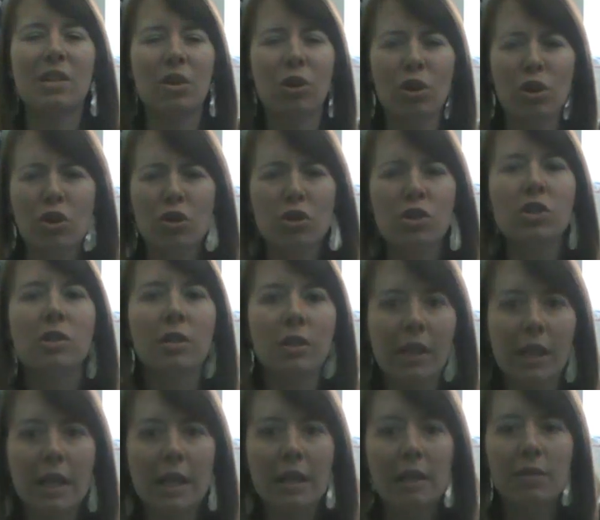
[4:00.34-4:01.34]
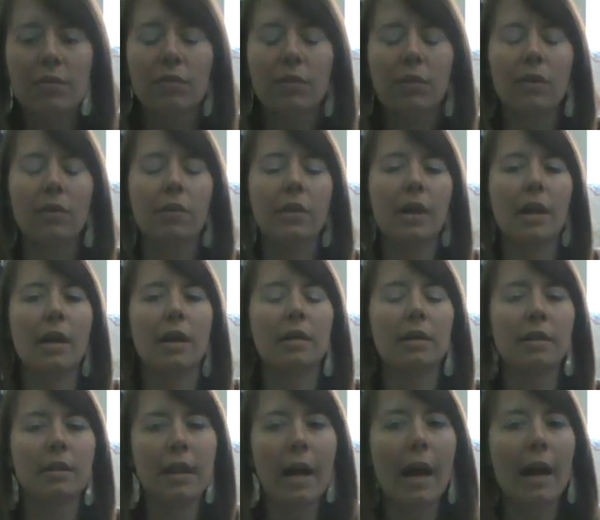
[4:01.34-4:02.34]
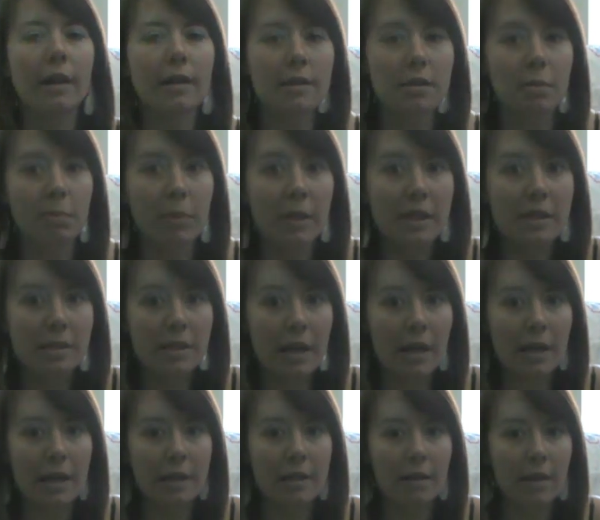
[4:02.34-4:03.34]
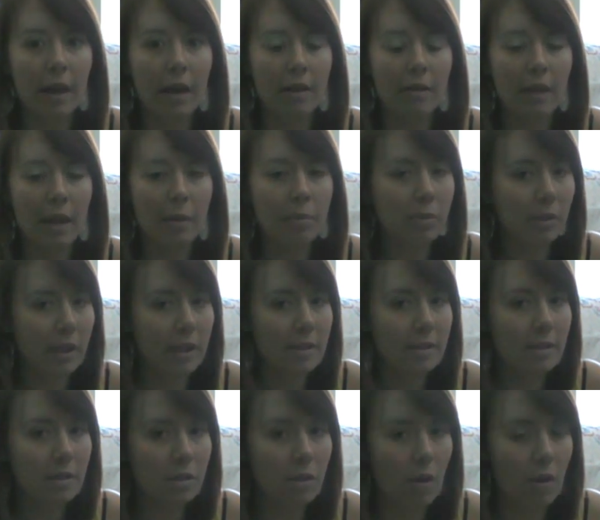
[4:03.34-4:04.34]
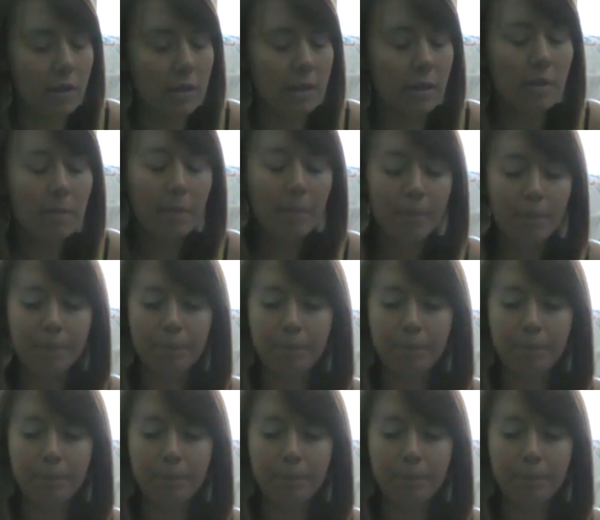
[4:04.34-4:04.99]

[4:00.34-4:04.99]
an urge to leave, then that is a big sign that that place is haunted.